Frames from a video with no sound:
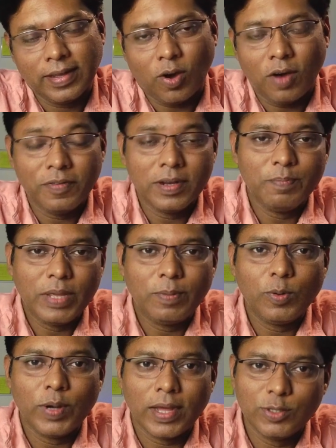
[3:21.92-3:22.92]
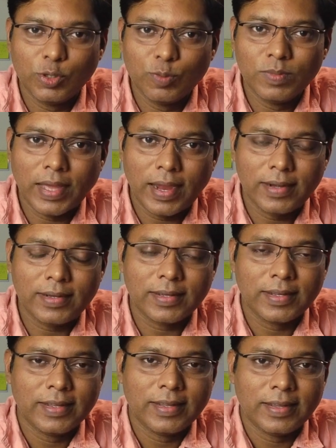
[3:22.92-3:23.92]
Often people would assume that
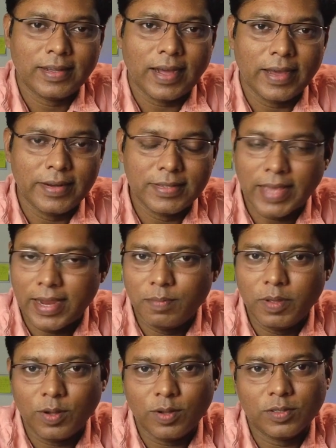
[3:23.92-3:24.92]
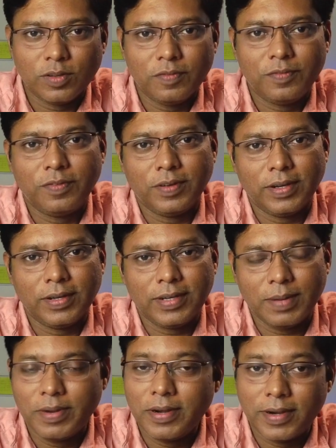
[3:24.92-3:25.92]
I resigned because of
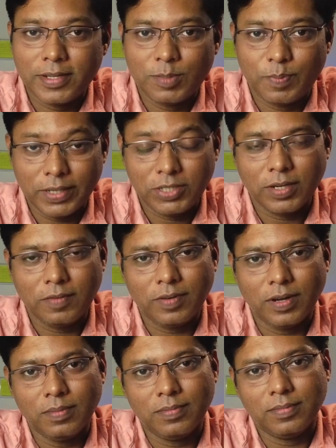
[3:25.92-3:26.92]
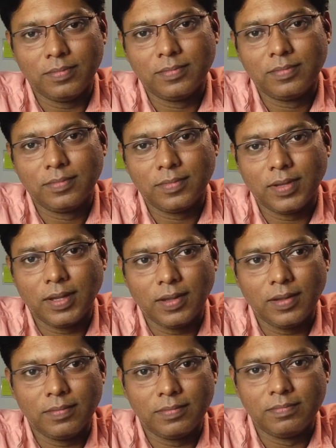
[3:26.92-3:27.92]
tremendous pressure from
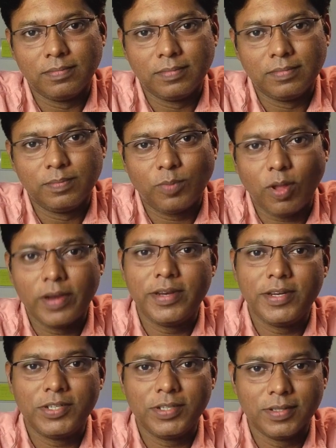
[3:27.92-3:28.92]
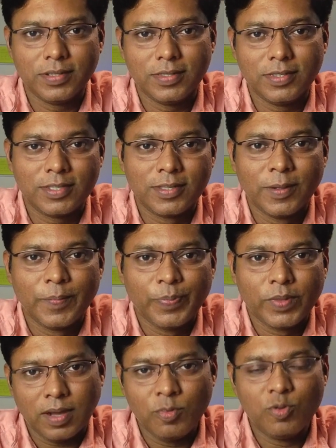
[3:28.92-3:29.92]
politicians,
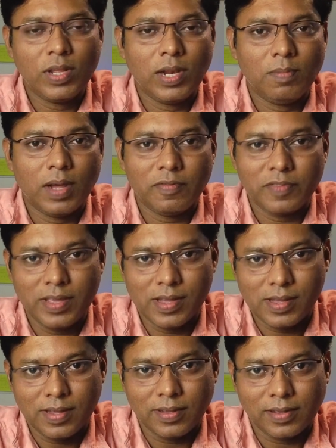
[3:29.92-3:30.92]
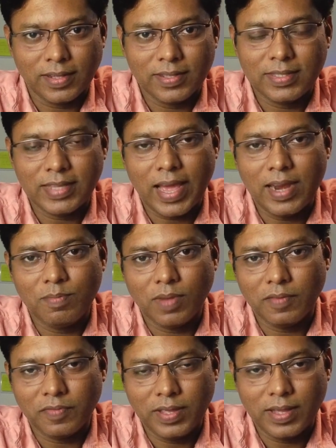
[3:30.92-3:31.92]
communal mafia and the sand
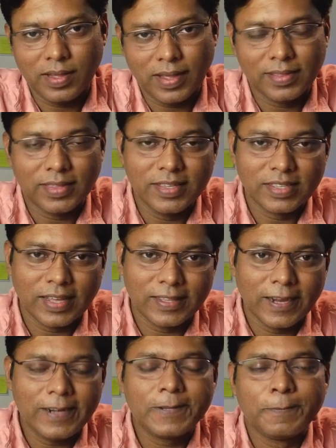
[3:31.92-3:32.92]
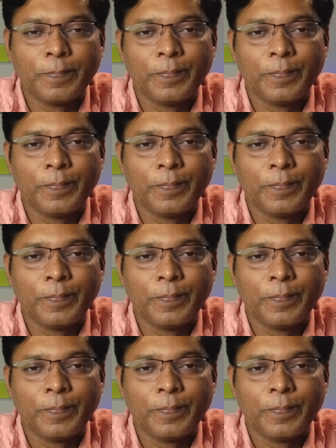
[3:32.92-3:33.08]
mafia and things like that.